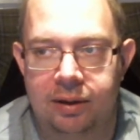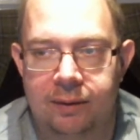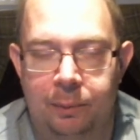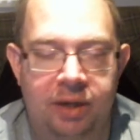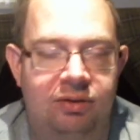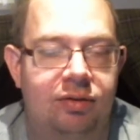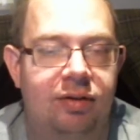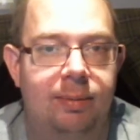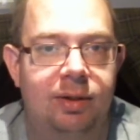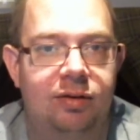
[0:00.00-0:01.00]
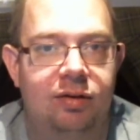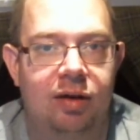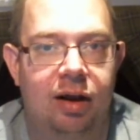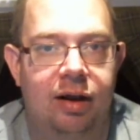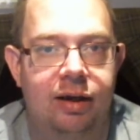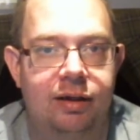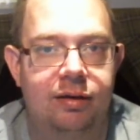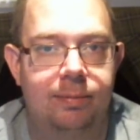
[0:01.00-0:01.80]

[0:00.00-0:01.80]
way too timid side.